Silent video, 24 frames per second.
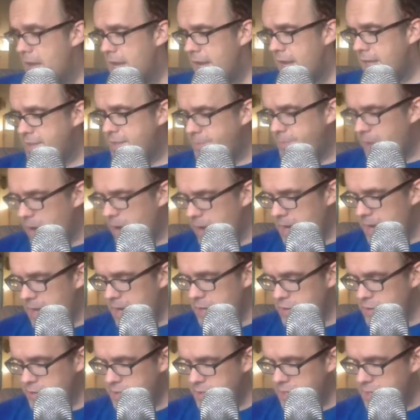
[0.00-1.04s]
It's very
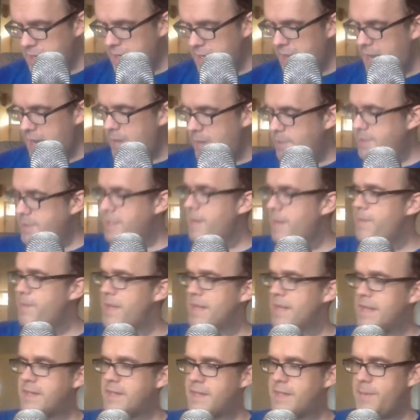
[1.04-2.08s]
interesting, and it was something
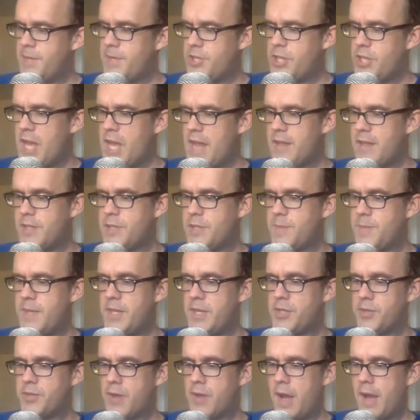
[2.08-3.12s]
that somebody challenged me to
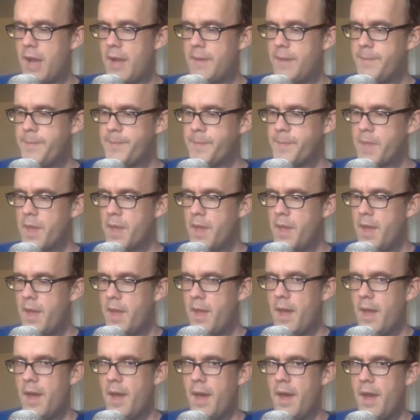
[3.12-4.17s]
try.
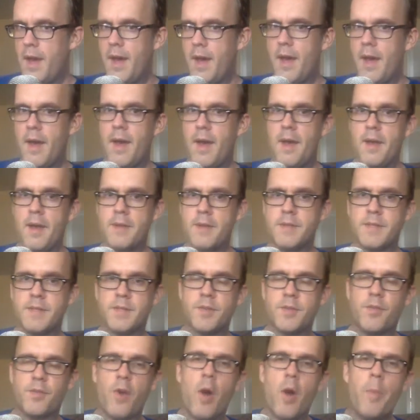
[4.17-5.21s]

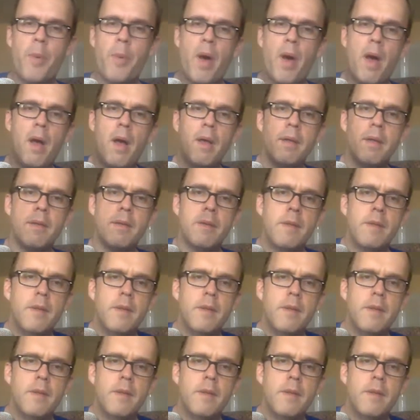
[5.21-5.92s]
Skrewball.